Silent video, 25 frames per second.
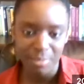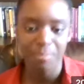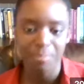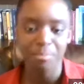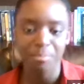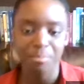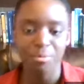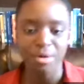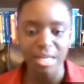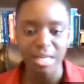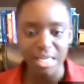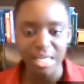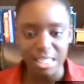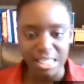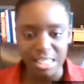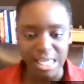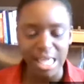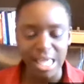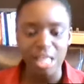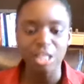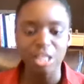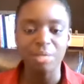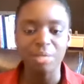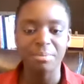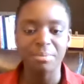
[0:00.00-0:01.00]
bringing the
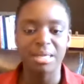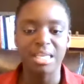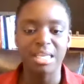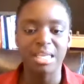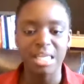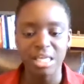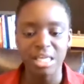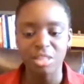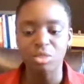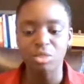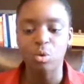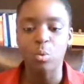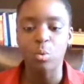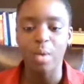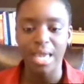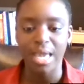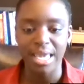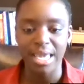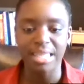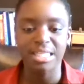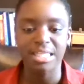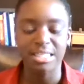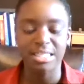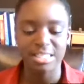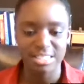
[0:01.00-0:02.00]
element in the
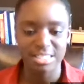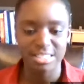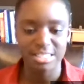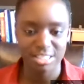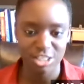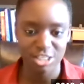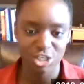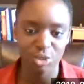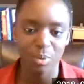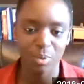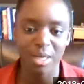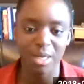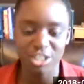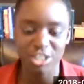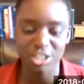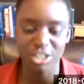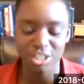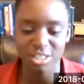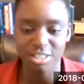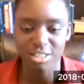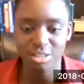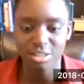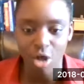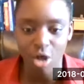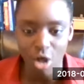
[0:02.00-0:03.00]
way that the situation
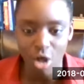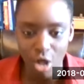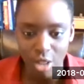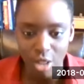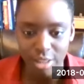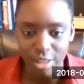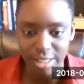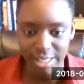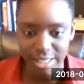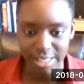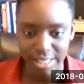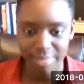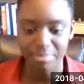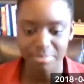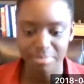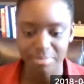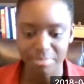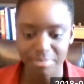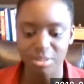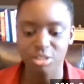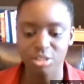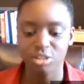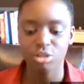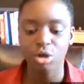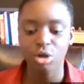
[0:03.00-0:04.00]
is calling can be
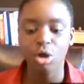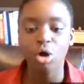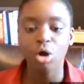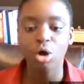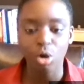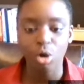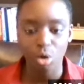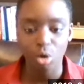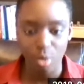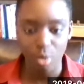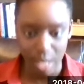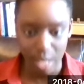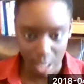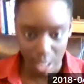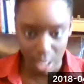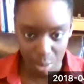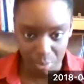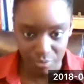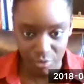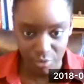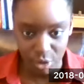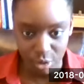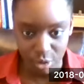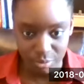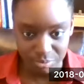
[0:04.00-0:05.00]
so
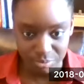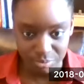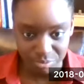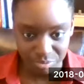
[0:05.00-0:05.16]
helpful.